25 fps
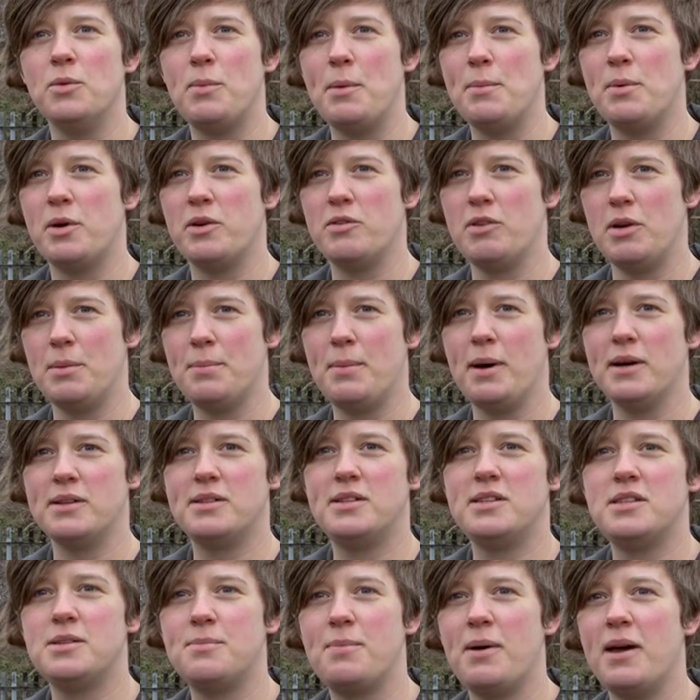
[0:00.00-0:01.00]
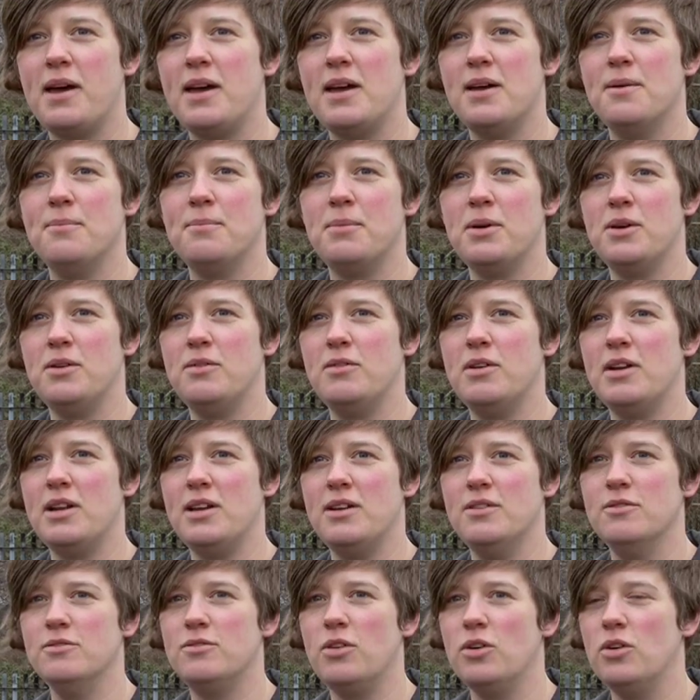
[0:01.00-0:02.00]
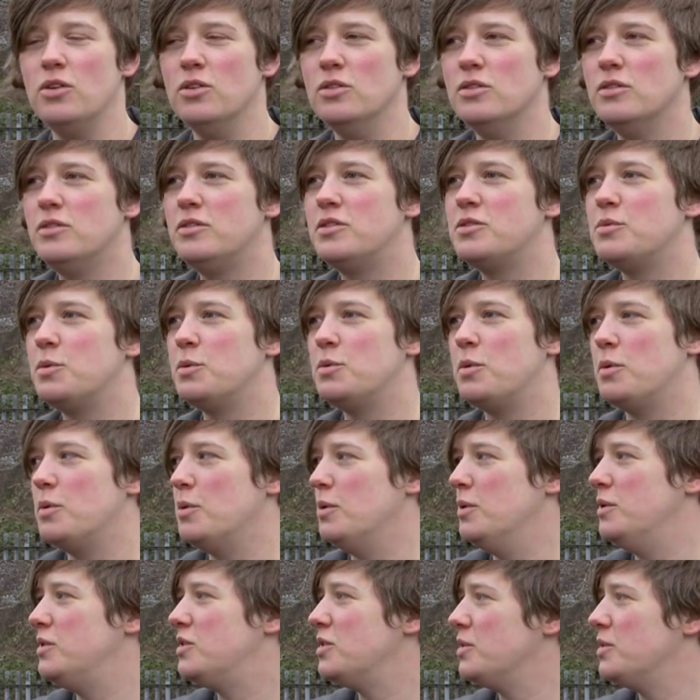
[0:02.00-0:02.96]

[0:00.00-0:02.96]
young people could really participate and be really involved with what we were